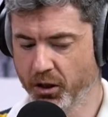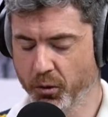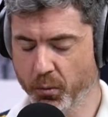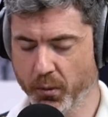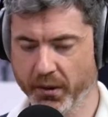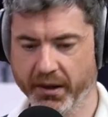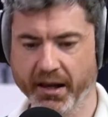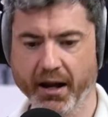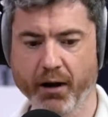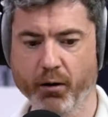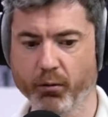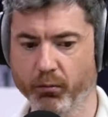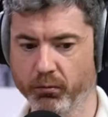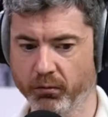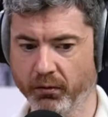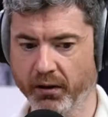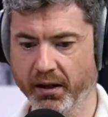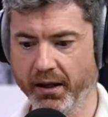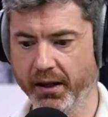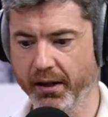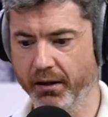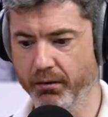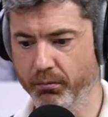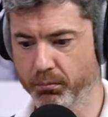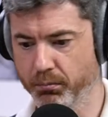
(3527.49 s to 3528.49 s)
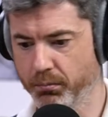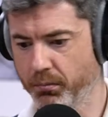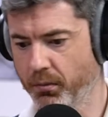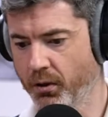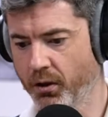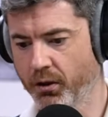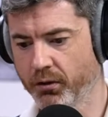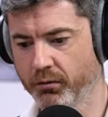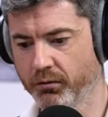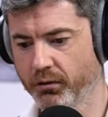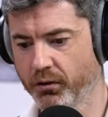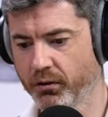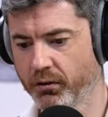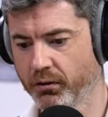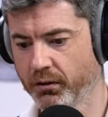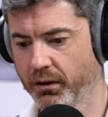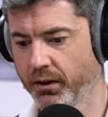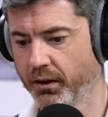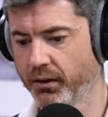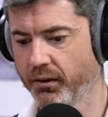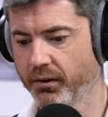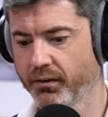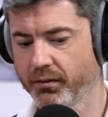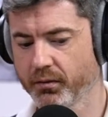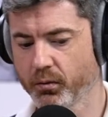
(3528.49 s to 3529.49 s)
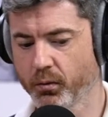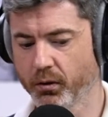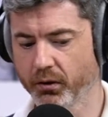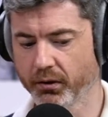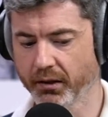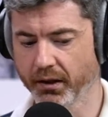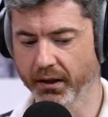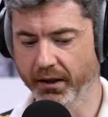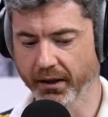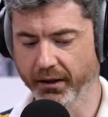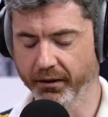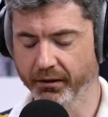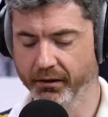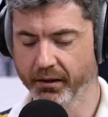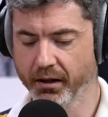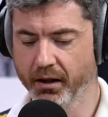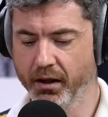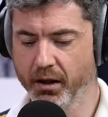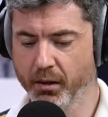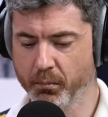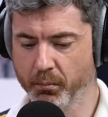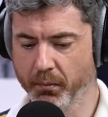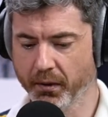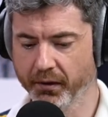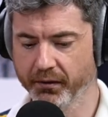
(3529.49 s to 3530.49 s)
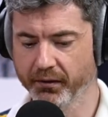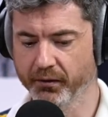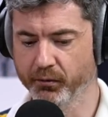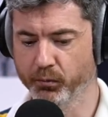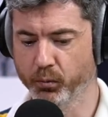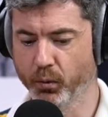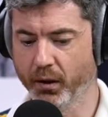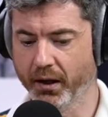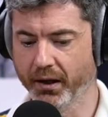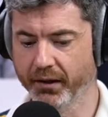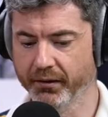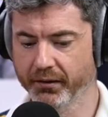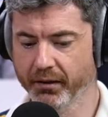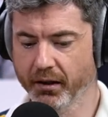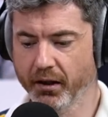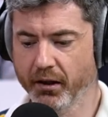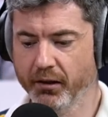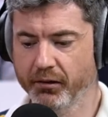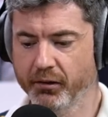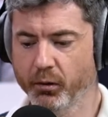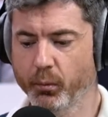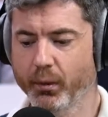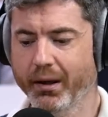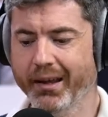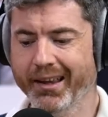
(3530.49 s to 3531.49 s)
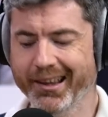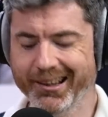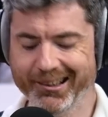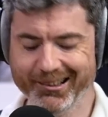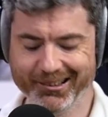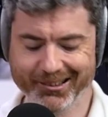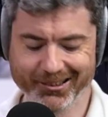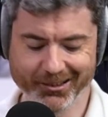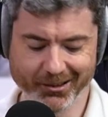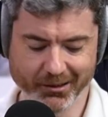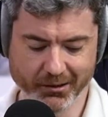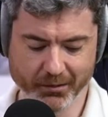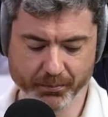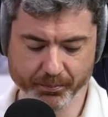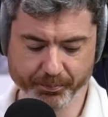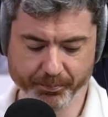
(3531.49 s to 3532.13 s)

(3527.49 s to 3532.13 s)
without really overhauling the squad in these massive ways. So it is